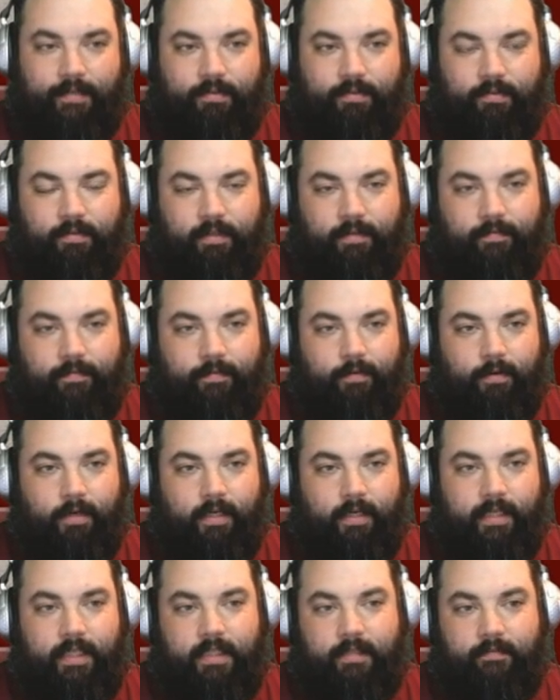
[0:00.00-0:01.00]
So look
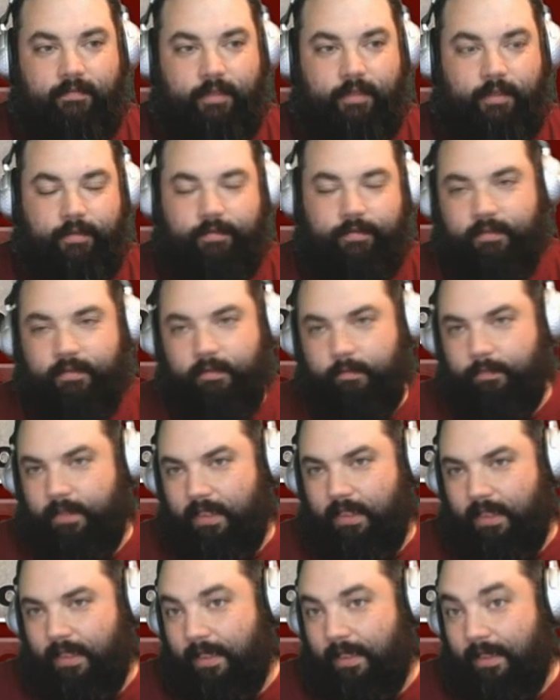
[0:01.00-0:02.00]
for each of those to
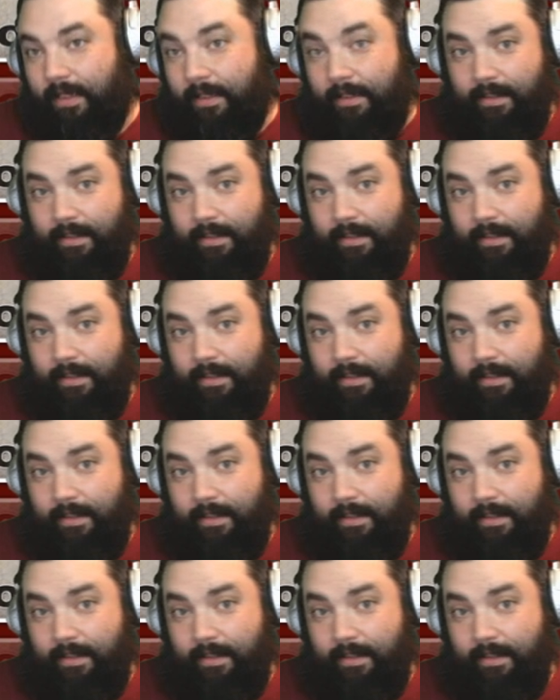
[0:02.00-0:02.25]
be